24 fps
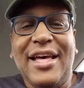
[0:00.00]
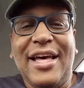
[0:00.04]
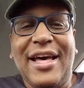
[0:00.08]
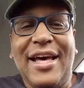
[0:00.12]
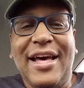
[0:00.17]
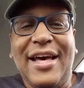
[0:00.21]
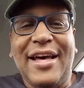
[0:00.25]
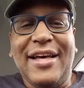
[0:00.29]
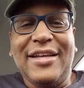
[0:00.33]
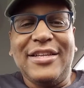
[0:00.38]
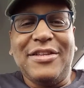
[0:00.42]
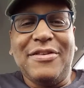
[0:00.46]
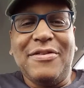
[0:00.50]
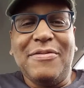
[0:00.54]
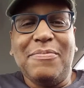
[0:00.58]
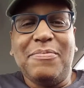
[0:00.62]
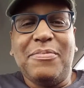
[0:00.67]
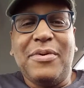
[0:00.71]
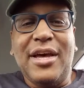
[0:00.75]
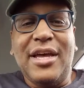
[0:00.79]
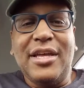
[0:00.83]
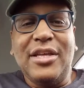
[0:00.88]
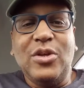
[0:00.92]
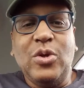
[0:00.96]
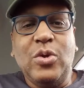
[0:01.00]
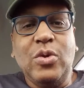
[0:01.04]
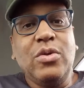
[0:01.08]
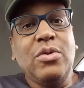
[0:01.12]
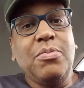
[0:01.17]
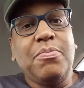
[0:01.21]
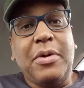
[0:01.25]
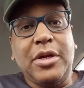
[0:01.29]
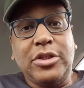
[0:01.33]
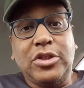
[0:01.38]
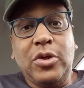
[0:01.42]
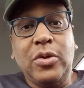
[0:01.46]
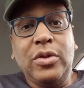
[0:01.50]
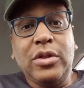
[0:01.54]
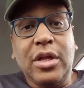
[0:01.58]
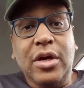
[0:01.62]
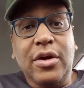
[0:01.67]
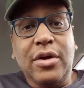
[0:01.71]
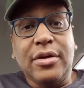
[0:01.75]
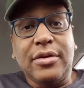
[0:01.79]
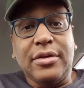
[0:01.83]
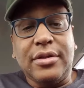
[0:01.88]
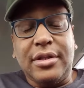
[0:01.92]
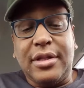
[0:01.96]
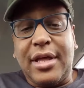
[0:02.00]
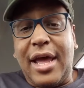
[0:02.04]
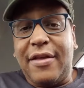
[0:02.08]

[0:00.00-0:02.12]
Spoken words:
But you learn.